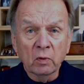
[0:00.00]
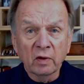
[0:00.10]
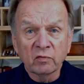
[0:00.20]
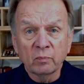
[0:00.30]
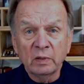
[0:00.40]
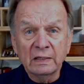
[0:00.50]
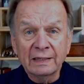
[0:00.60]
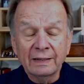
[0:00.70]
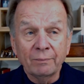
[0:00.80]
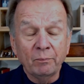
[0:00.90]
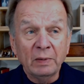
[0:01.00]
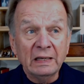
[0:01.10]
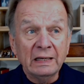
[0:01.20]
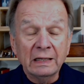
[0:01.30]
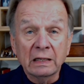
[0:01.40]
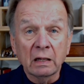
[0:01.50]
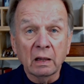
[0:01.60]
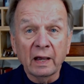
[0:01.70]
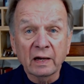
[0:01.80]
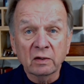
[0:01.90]
been being
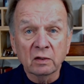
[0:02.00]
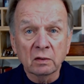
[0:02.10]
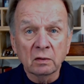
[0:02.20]
collected